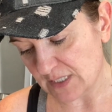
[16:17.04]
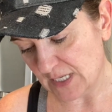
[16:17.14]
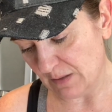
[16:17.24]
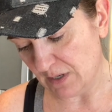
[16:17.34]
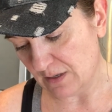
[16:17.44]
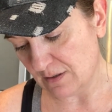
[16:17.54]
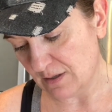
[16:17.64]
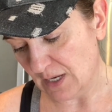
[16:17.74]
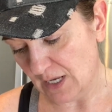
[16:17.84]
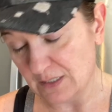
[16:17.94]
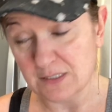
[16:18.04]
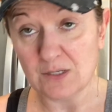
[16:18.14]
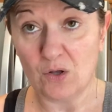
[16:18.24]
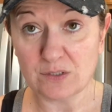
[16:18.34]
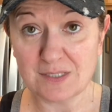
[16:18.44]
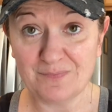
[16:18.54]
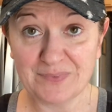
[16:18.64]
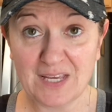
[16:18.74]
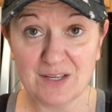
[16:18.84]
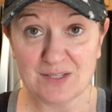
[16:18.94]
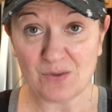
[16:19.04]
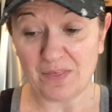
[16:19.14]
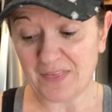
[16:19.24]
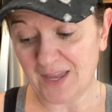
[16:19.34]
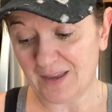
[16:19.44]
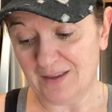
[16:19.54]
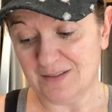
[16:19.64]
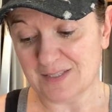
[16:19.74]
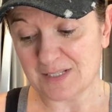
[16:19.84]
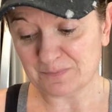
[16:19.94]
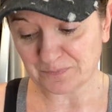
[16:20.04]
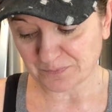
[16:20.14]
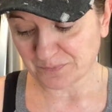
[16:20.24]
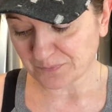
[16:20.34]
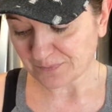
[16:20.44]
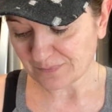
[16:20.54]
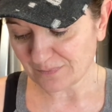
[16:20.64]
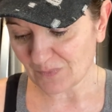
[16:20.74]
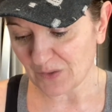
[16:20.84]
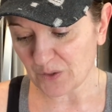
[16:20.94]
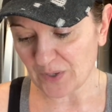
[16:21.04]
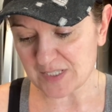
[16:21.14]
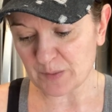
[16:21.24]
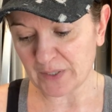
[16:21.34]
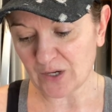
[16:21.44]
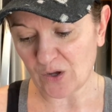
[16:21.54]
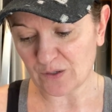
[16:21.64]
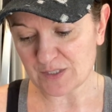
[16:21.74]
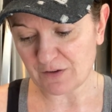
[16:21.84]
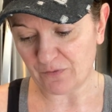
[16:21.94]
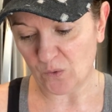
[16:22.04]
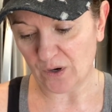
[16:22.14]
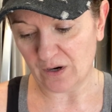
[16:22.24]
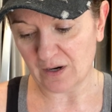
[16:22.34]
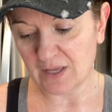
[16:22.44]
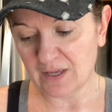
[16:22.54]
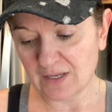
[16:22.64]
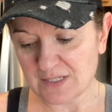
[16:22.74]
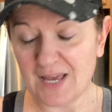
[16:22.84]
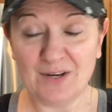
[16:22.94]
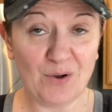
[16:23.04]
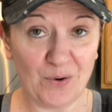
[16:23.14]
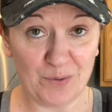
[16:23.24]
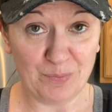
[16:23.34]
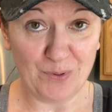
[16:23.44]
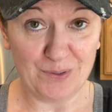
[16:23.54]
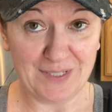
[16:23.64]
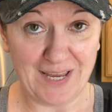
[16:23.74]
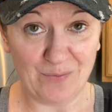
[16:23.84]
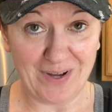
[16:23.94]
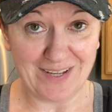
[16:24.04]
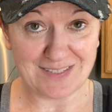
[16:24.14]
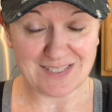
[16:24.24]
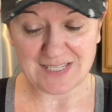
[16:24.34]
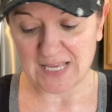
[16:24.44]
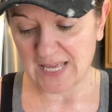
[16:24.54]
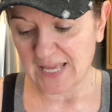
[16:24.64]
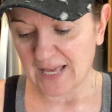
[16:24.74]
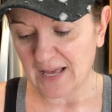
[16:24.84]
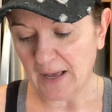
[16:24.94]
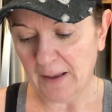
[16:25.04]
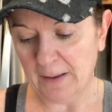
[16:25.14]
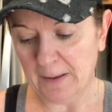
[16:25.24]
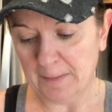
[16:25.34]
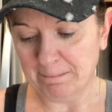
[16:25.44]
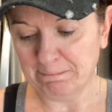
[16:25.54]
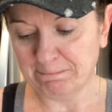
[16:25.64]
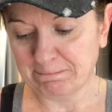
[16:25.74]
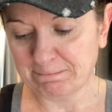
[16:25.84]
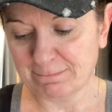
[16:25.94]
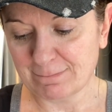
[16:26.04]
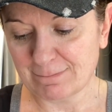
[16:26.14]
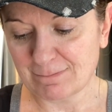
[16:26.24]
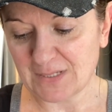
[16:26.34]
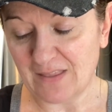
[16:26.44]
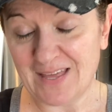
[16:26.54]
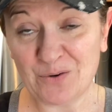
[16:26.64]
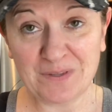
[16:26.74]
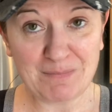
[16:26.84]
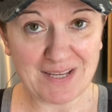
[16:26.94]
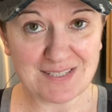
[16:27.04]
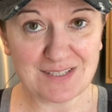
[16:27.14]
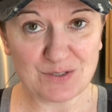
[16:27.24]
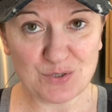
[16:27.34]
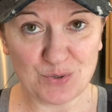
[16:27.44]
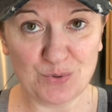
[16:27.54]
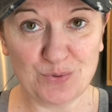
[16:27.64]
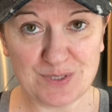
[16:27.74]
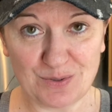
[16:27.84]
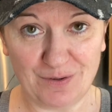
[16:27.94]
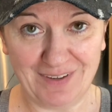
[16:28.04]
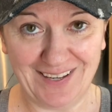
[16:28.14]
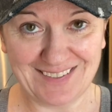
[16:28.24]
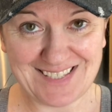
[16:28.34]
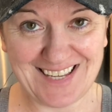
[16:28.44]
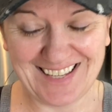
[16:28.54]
cinnamon and salt. So the thing is, the recipe calls for 10 hard-boiled egg whites. And that only makes 2 servings.